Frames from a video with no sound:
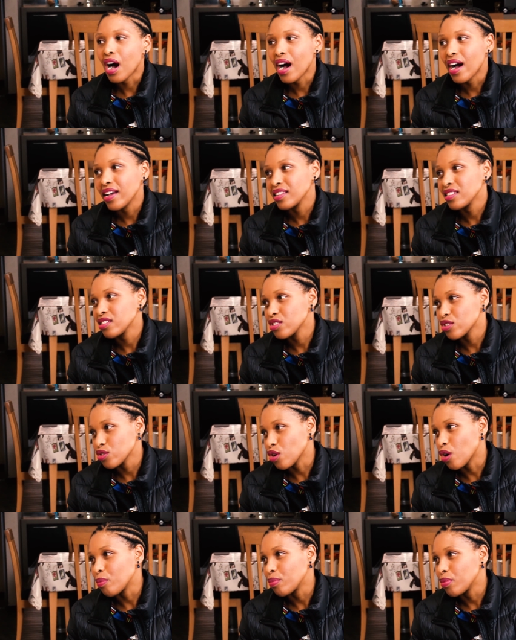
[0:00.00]
I
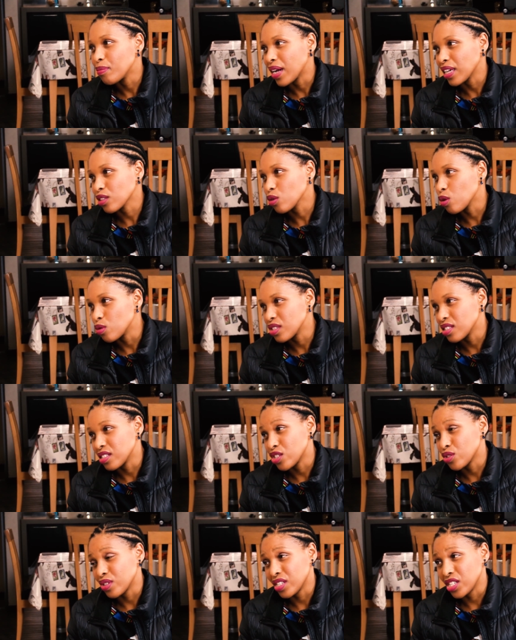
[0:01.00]
stop my
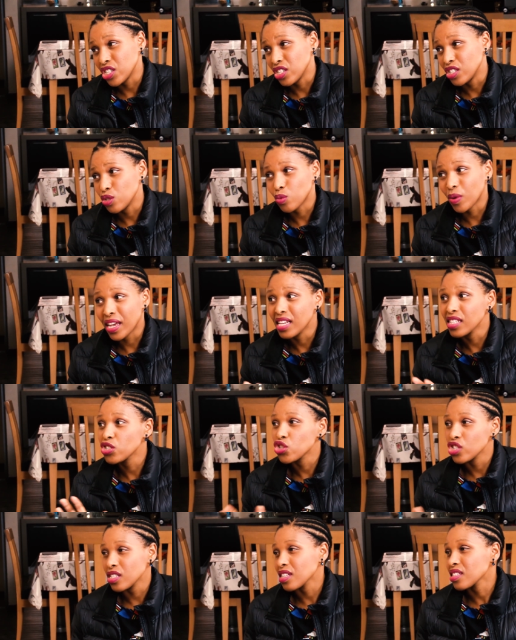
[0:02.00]
Xhosa traditions.
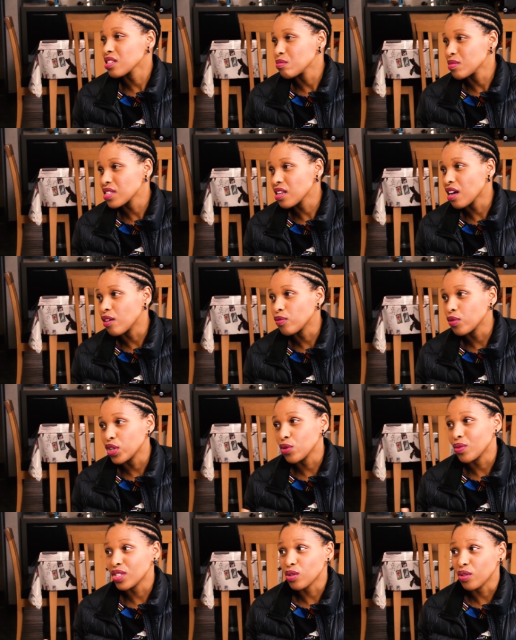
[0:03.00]
Whereas Jesus himself,
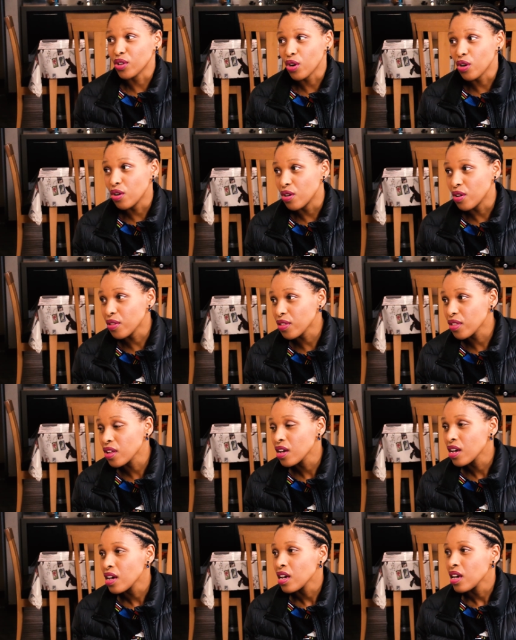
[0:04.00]
when he was on earth,
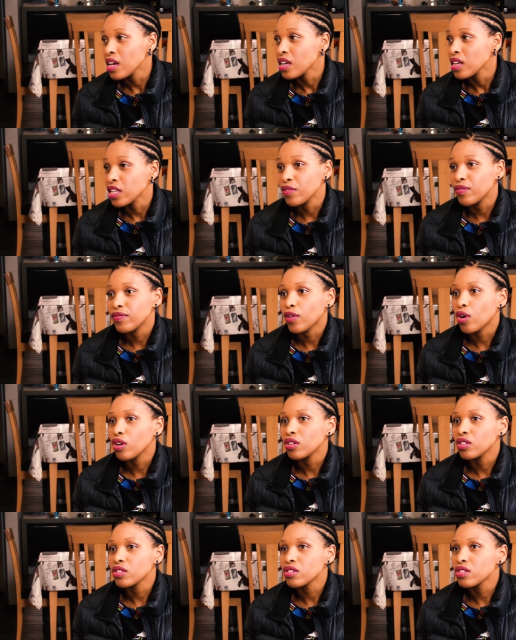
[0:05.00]
he
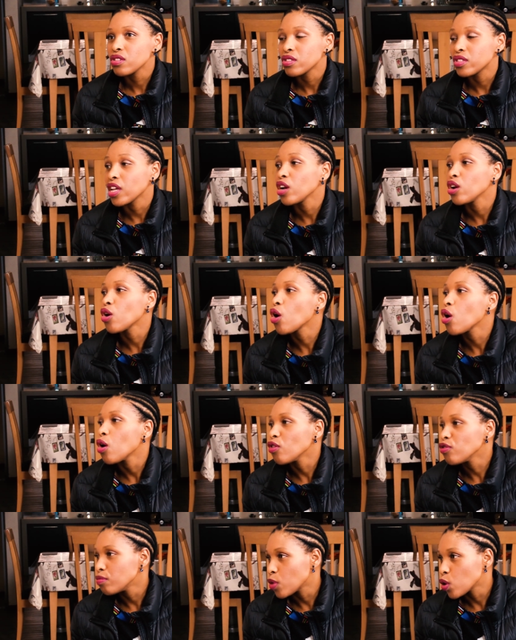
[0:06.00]
followed the
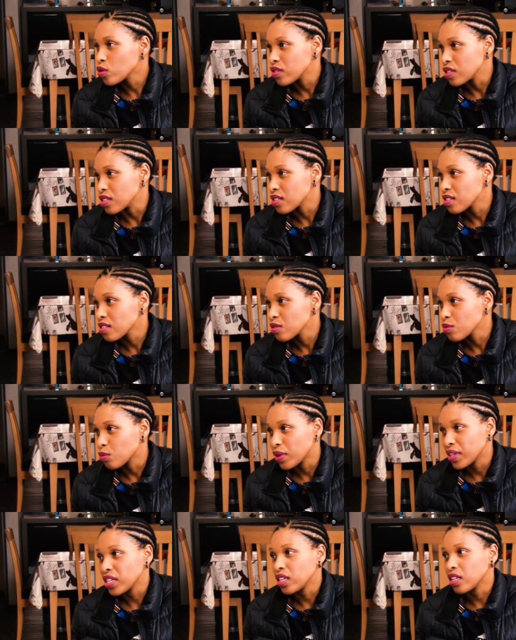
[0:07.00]
law of Moses.
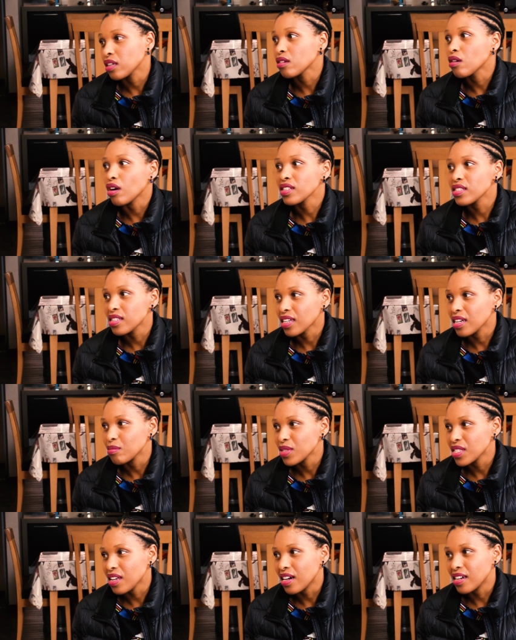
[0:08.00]
When he got
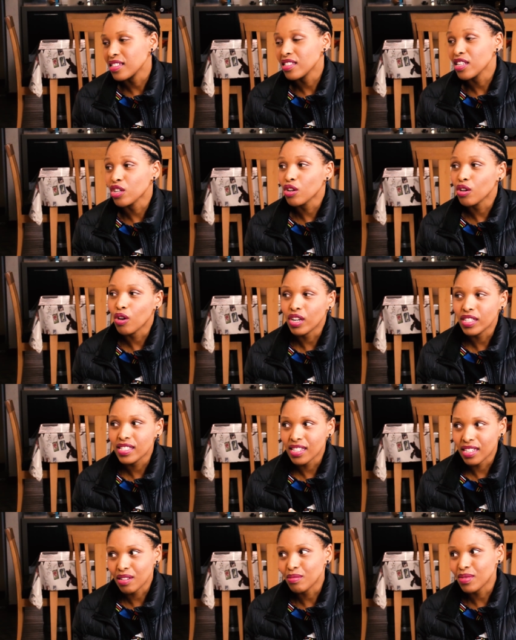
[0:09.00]
circumcised, he got
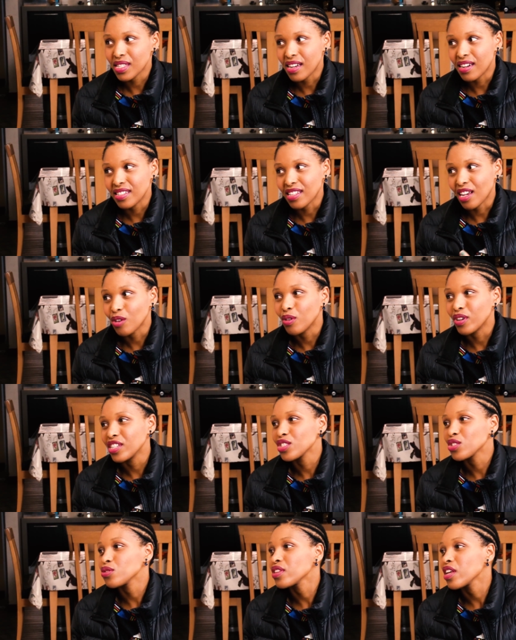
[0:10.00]
circumcised
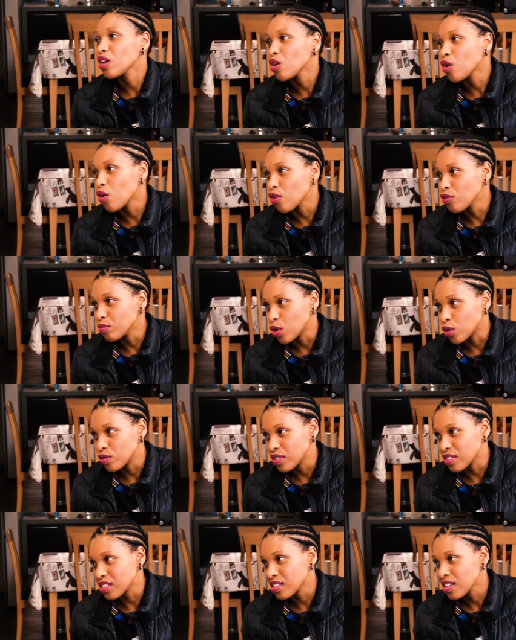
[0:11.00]
according to the law of
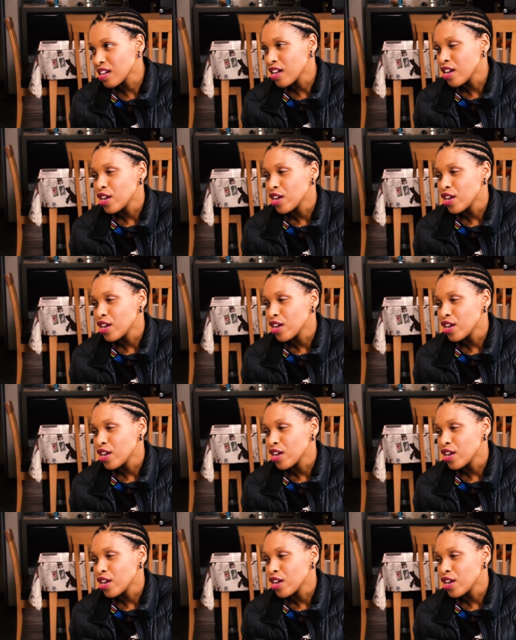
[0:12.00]
Moses.